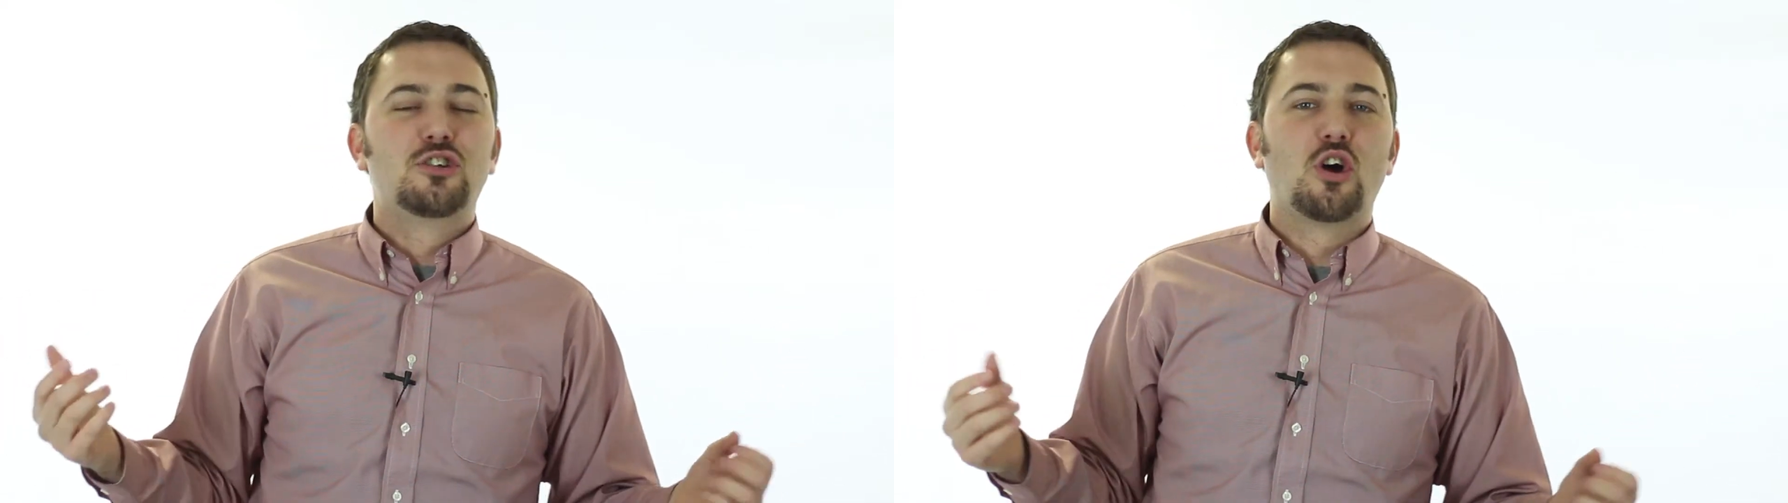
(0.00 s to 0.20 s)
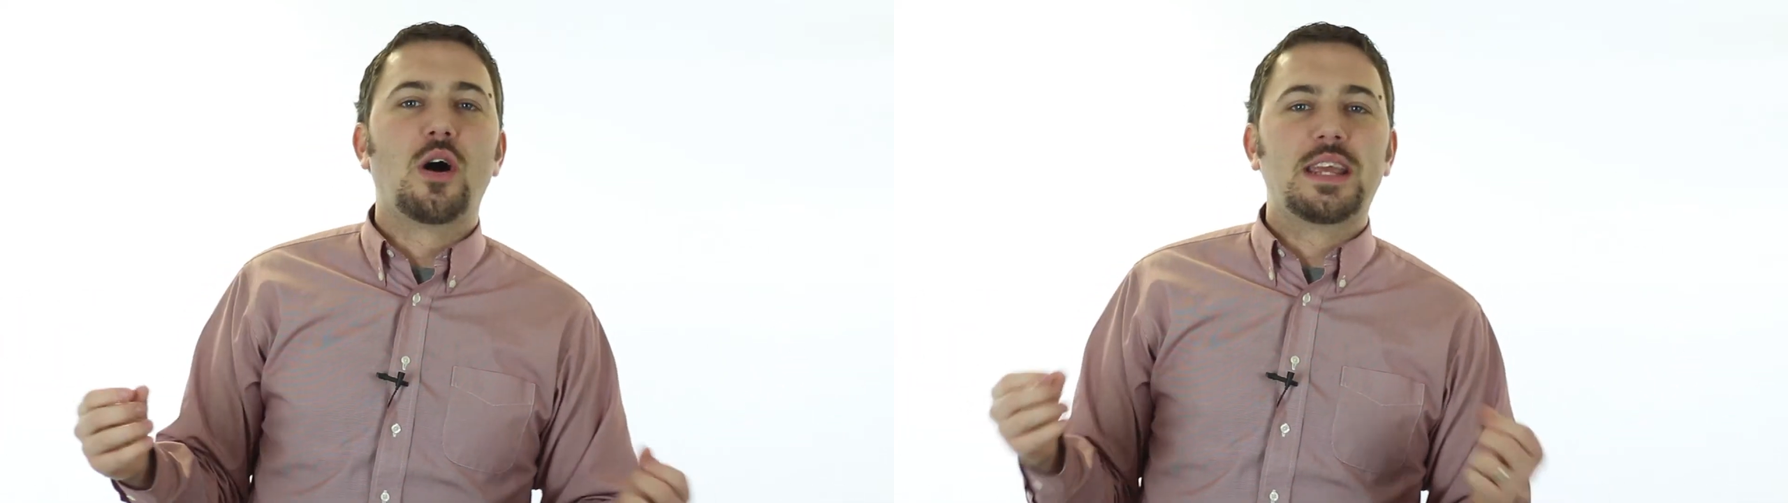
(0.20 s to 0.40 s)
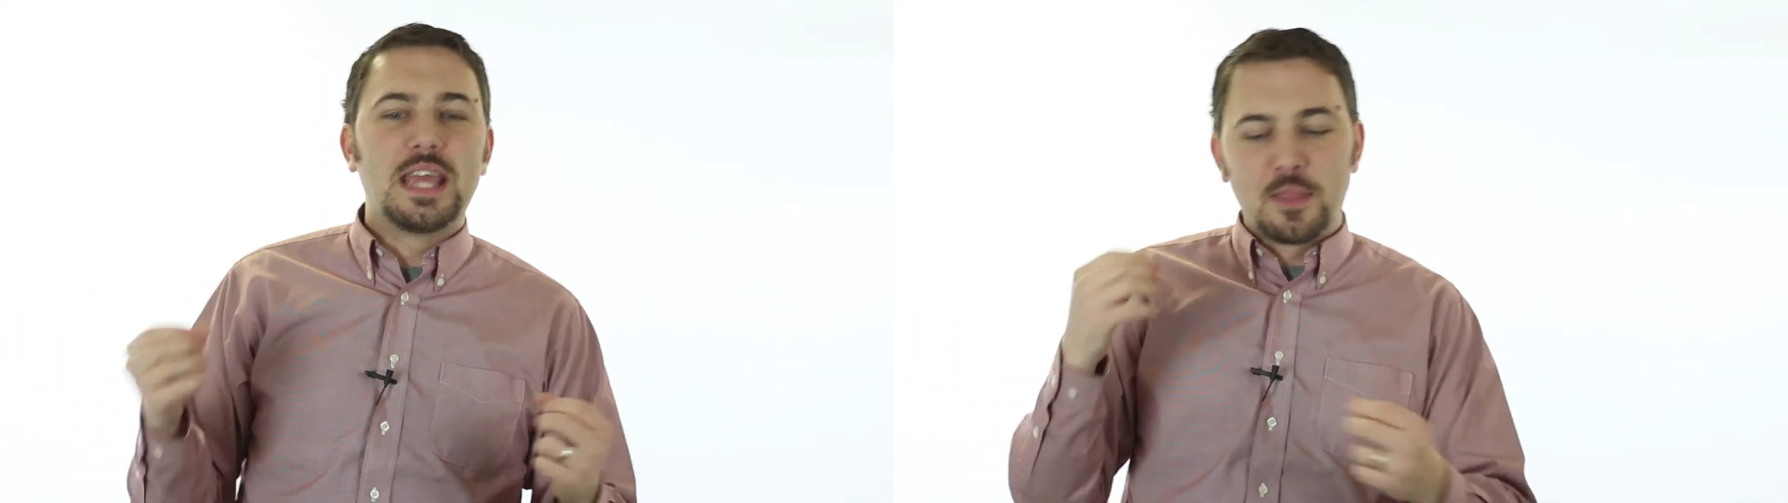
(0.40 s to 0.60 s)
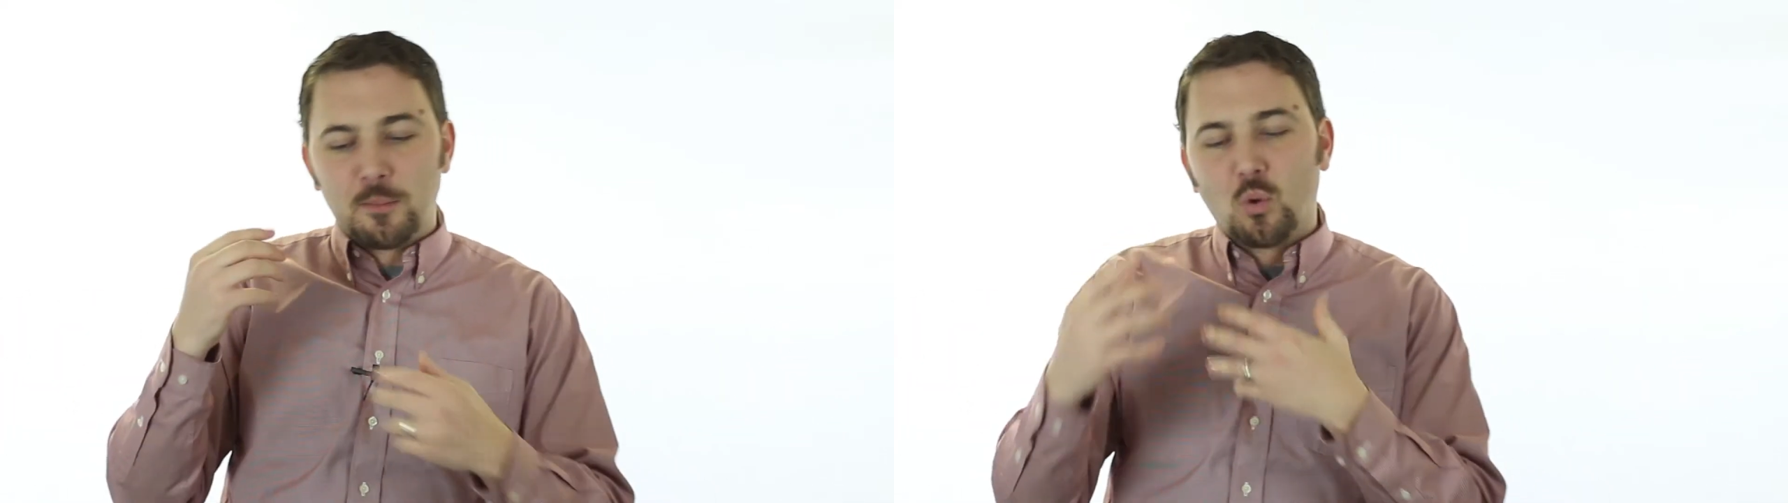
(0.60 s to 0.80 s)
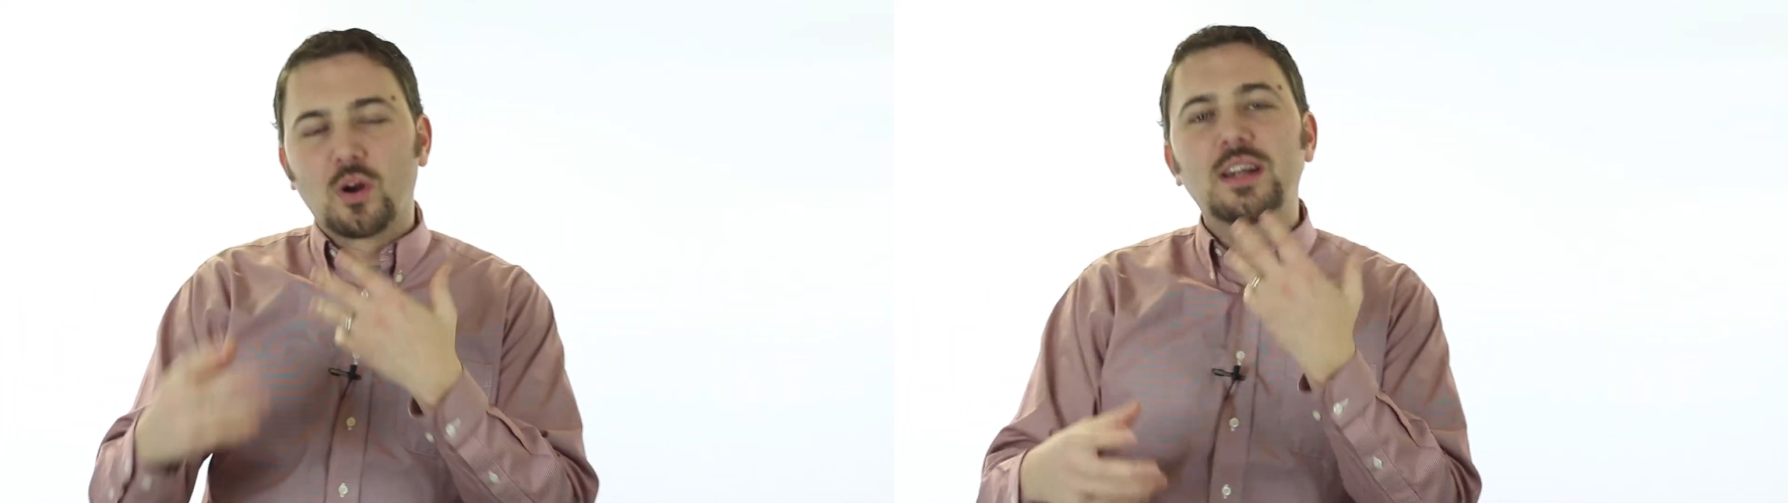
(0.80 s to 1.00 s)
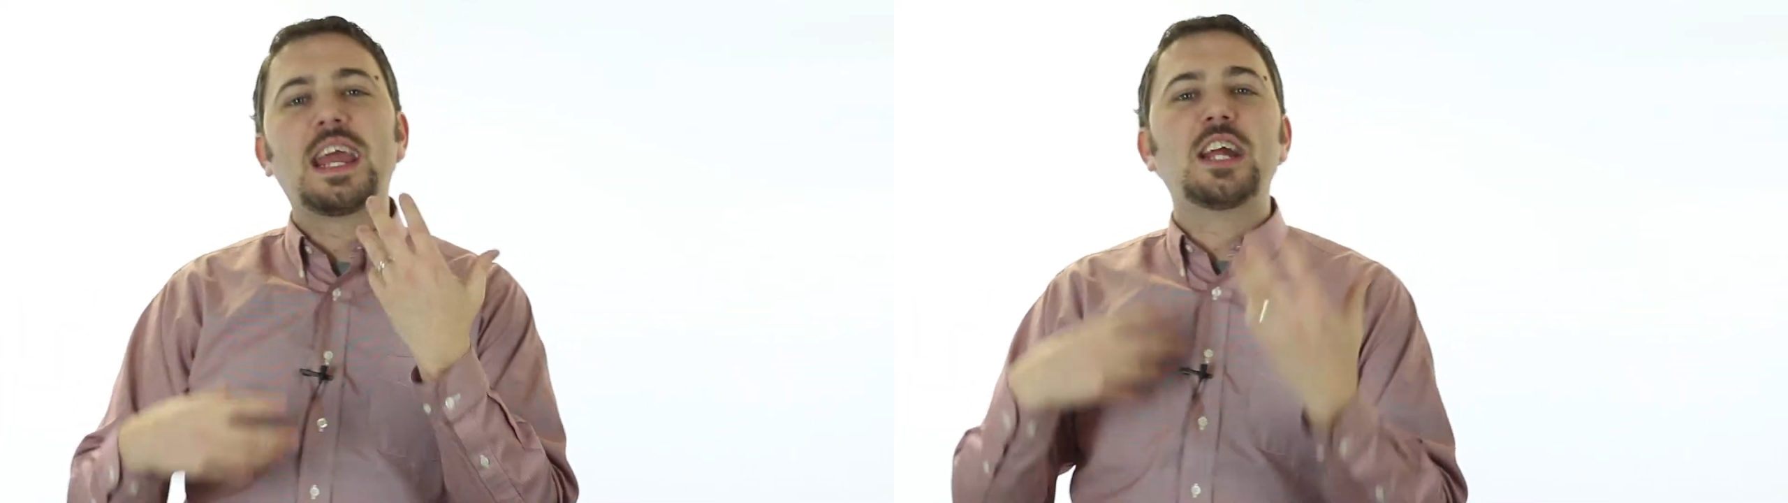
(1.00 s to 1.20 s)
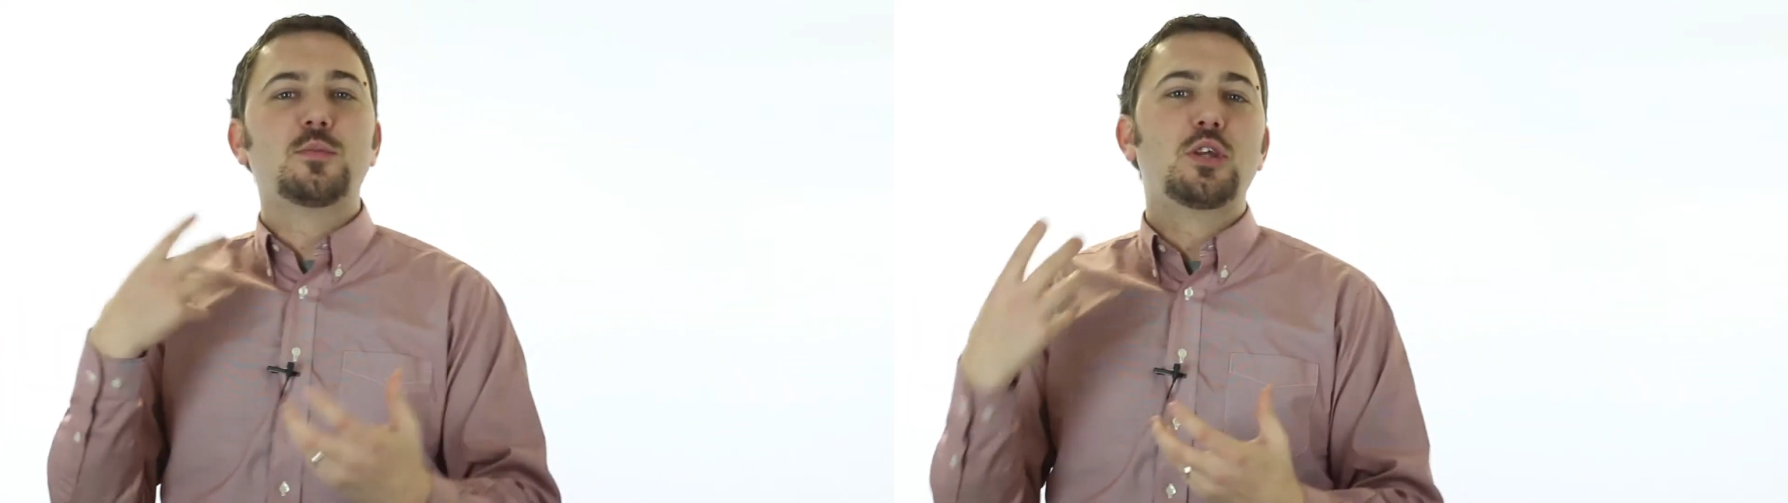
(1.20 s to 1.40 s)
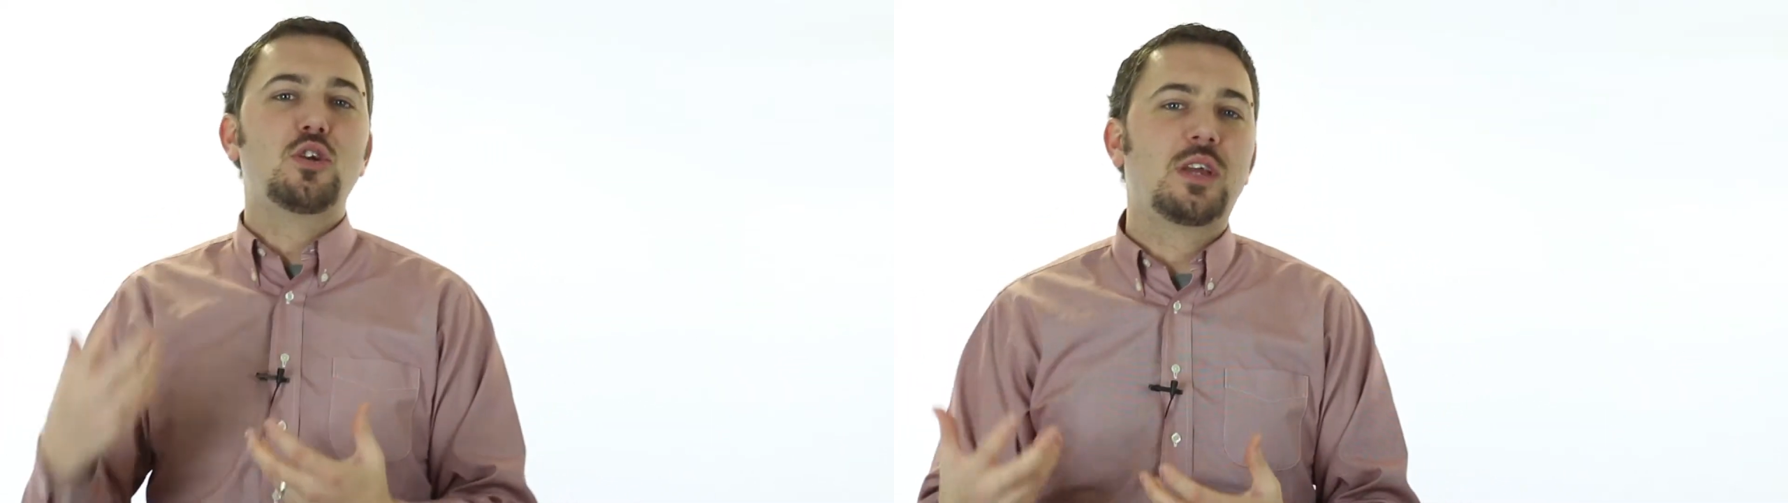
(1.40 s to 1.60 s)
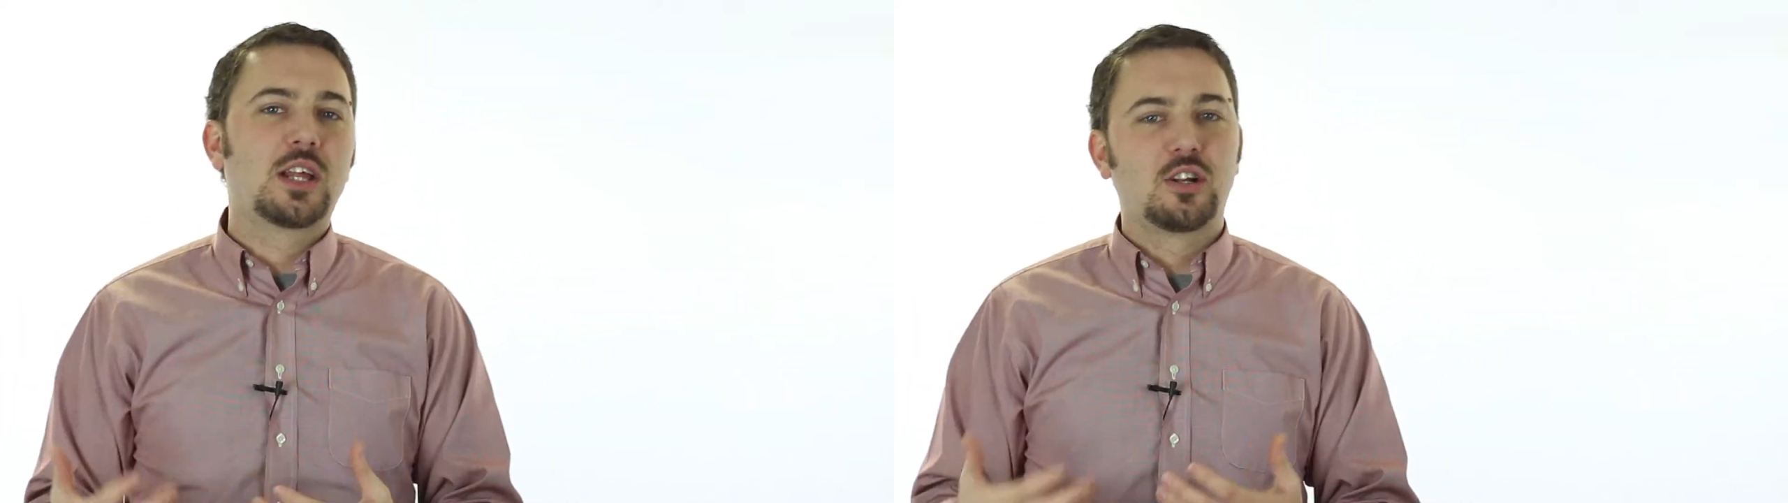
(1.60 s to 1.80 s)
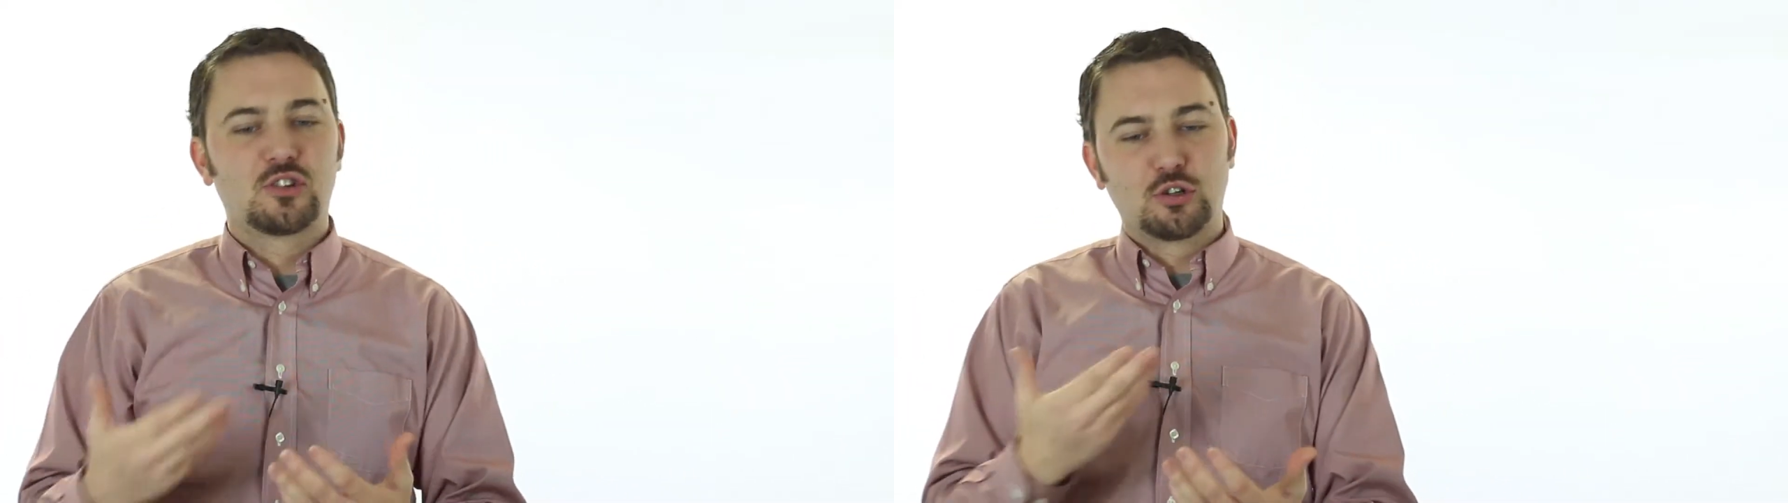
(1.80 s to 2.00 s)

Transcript: So again, the more engagement you get on